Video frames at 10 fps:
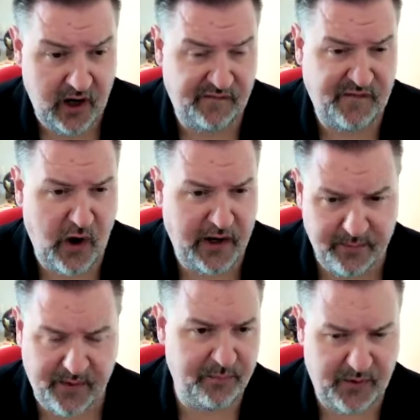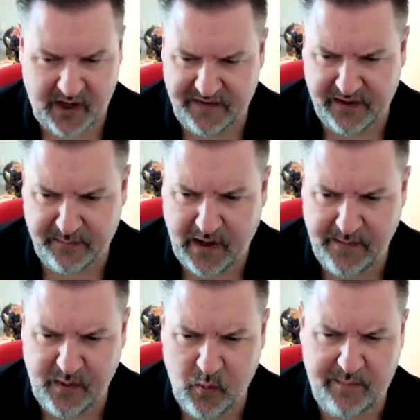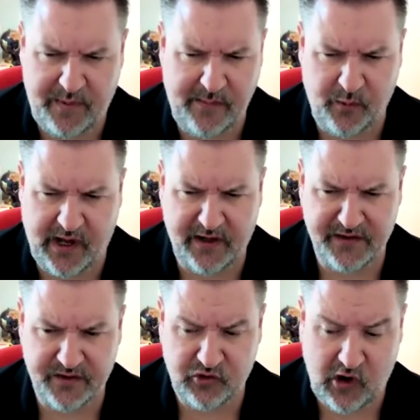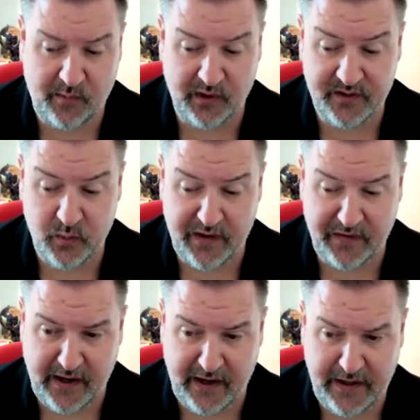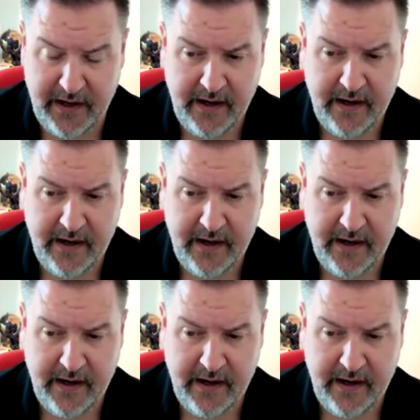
are fine, but but I think maybe where people get into trouble is when they,